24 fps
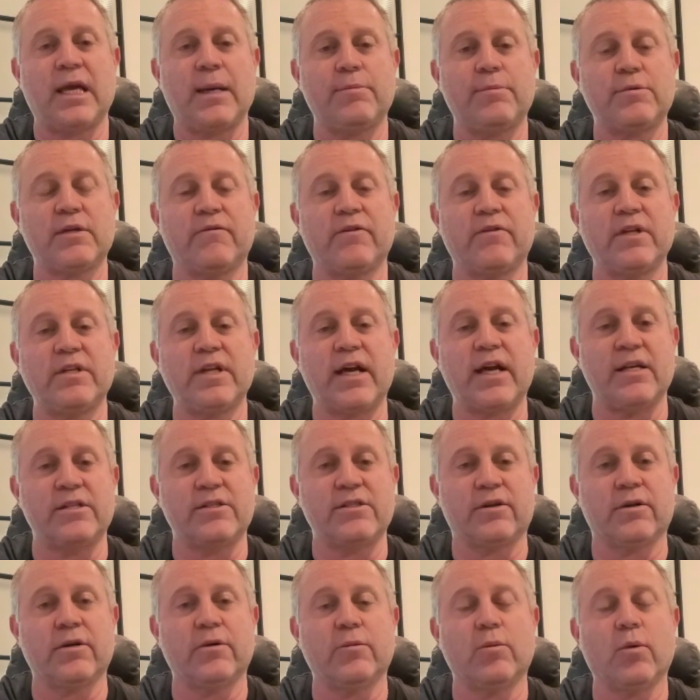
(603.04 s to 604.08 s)
of the
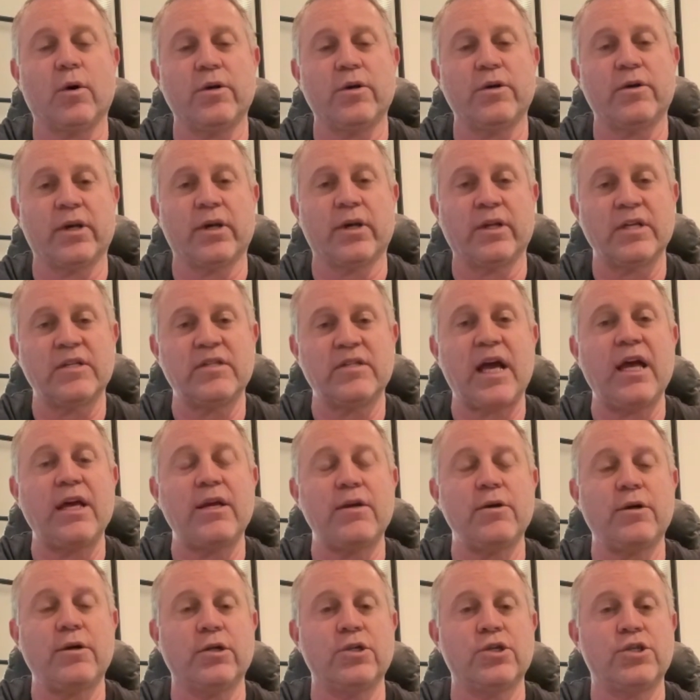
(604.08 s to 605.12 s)
desert, where during the day you
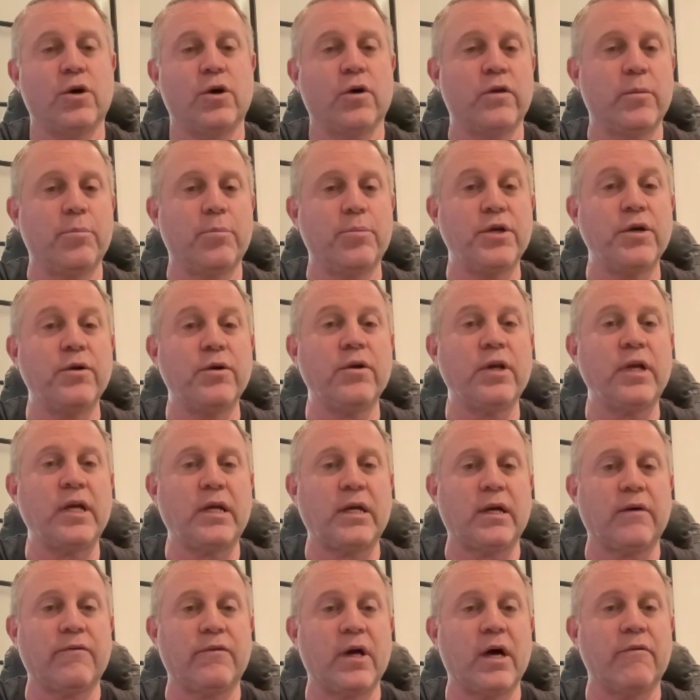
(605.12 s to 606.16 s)
can show the beauty
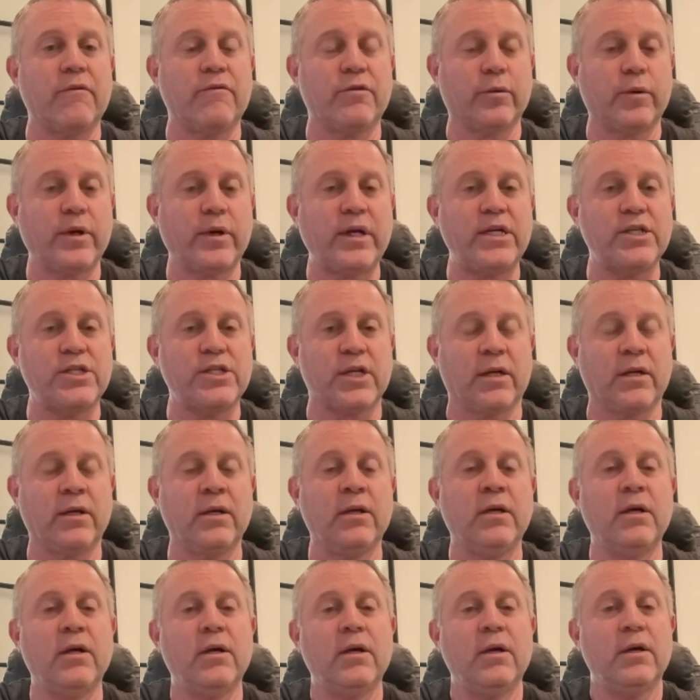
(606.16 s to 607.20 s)
of the region,
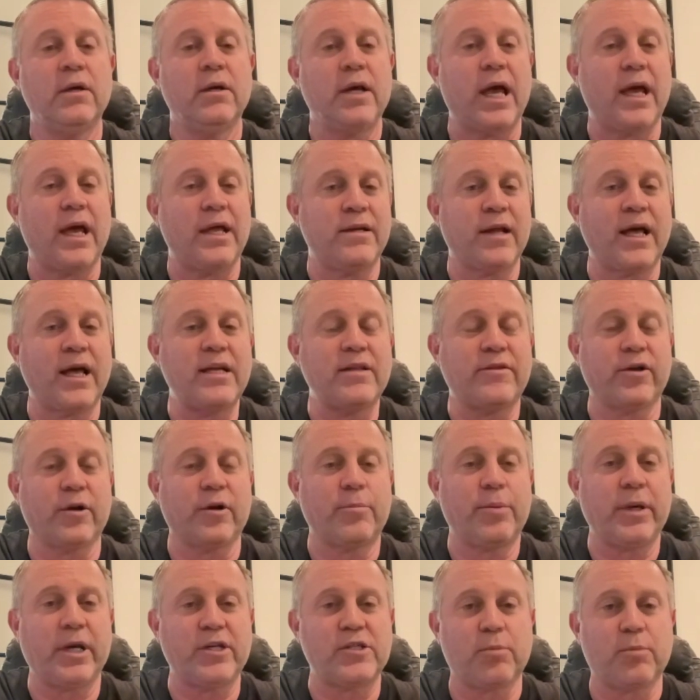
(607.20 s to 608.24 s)
at night they're
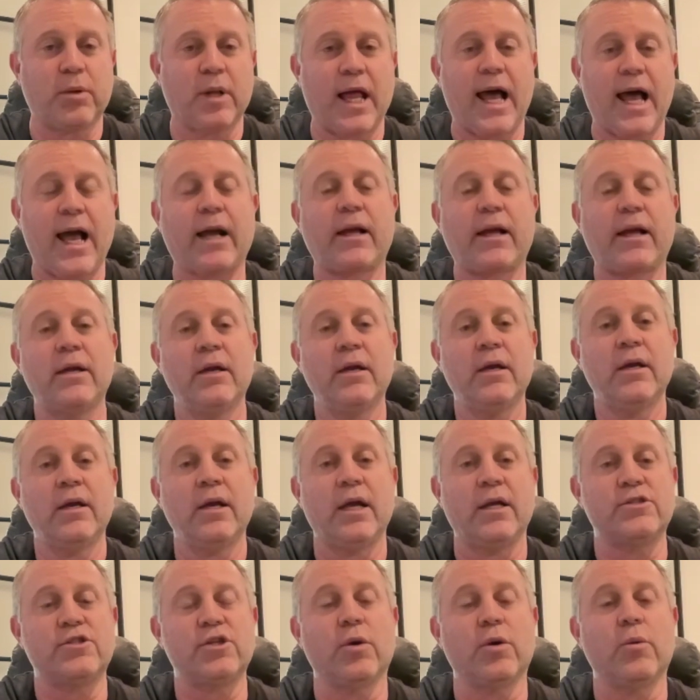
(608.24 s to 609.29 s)
pitch black?
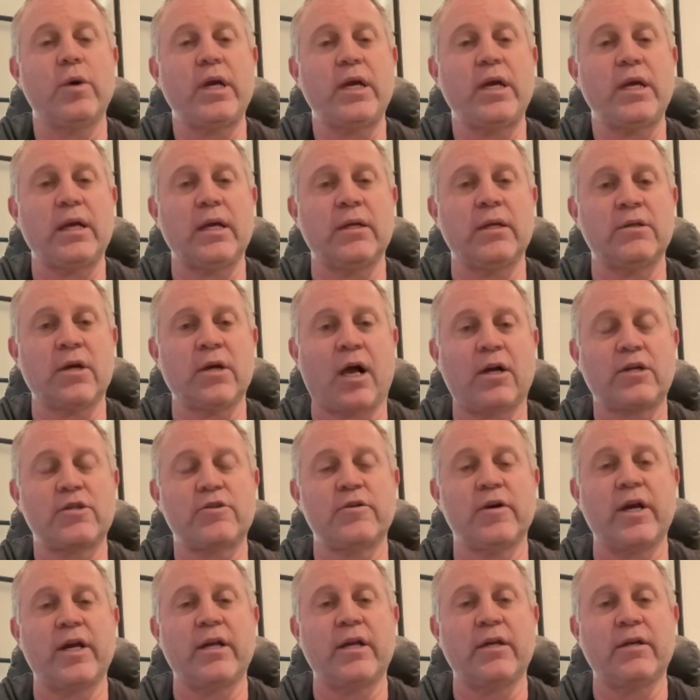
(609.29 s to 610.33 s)
And so we
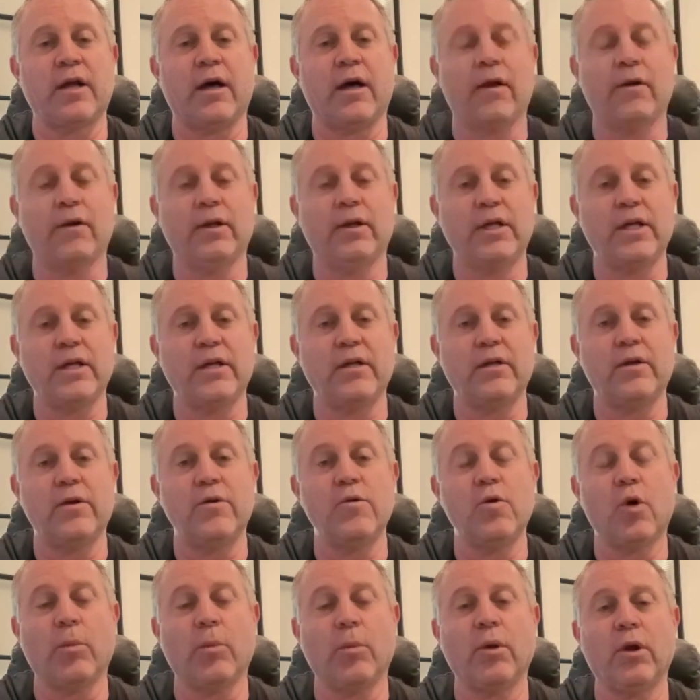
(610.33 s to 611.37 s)
indoctrinated not only
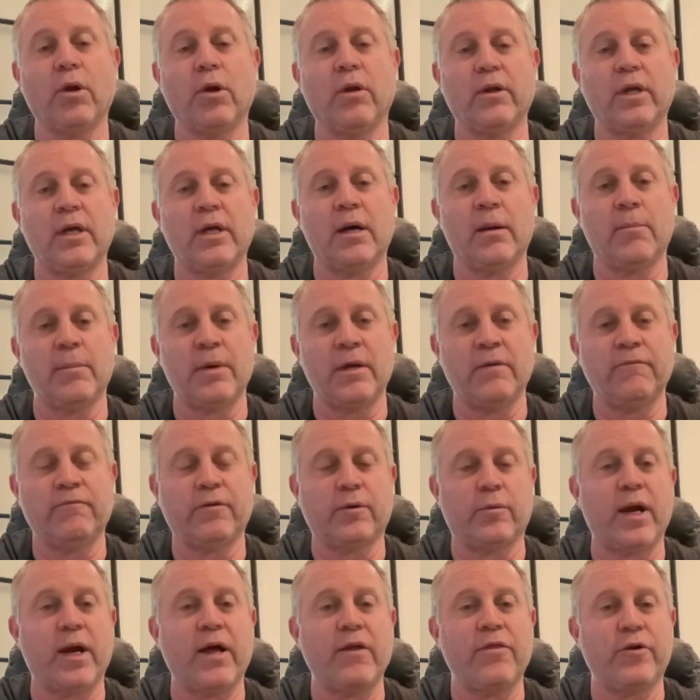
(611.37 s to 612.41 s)
normal
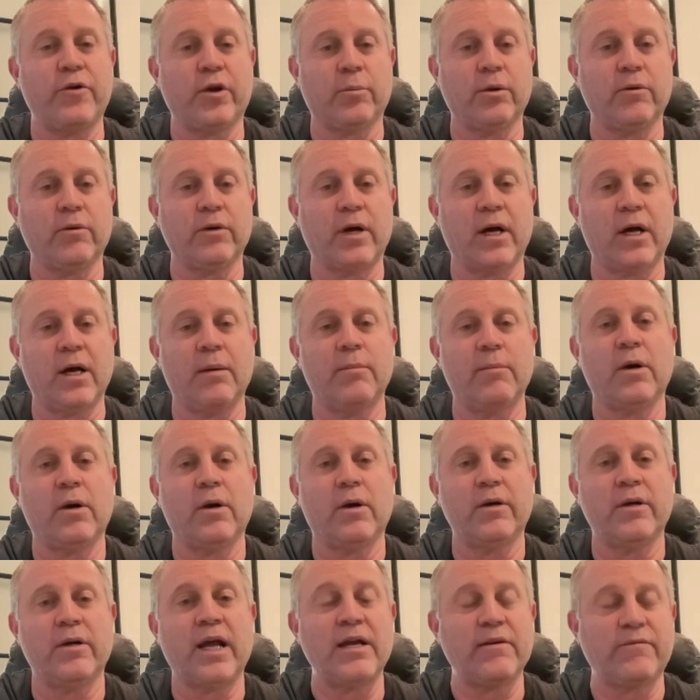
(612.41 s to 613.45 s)
infrared thermal or
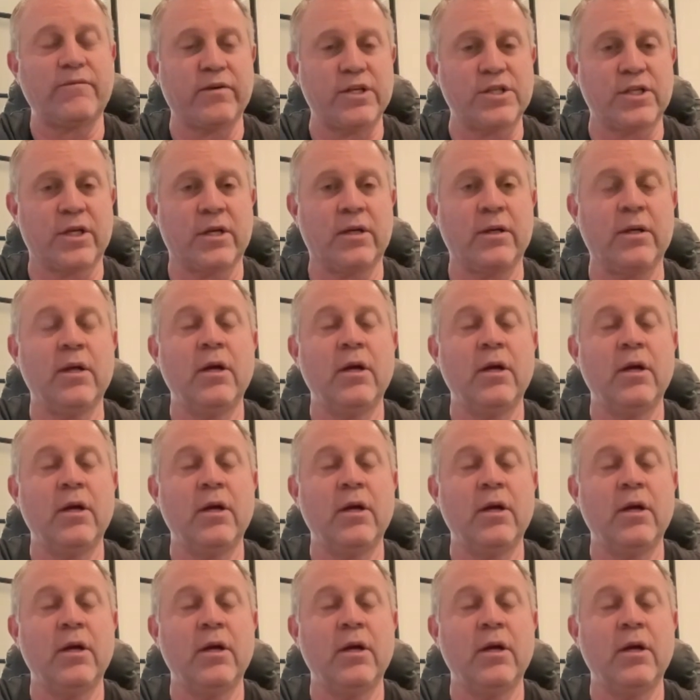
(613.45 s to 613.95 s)
night vision,